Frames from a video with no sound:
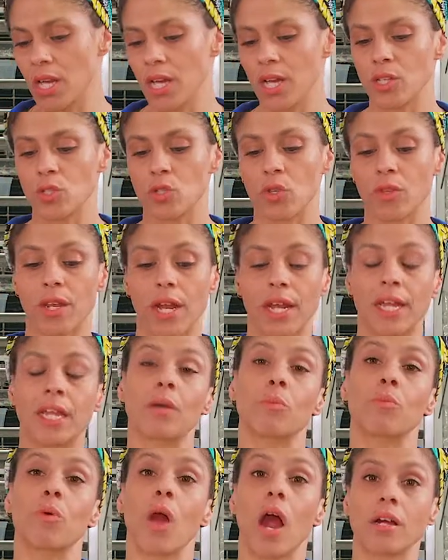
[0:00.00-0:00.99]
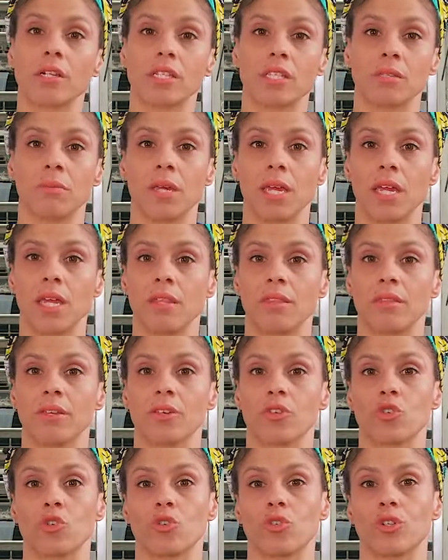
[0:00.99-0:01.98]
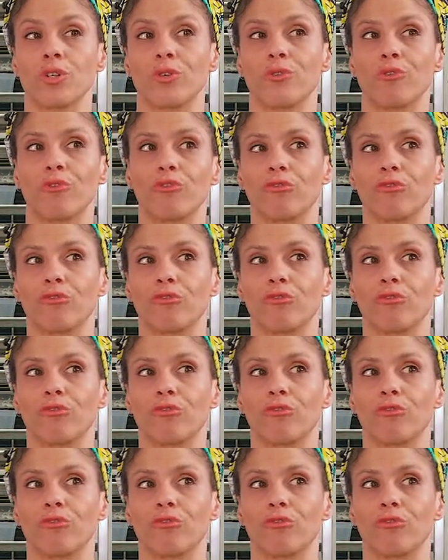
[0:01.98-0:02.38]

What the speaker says: so that I can approximate this sort of